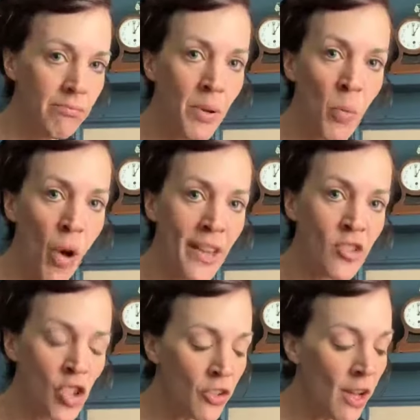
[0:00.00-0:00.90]
"But why
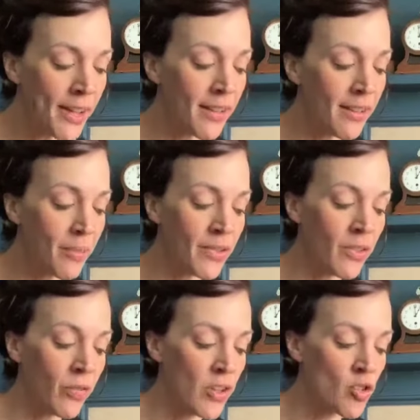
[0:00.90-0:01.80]
should I?"
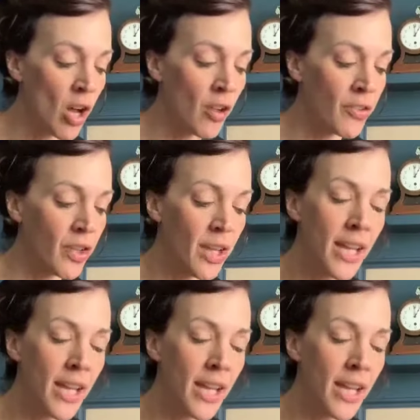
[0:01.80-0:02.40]
Mrs. Finch asked.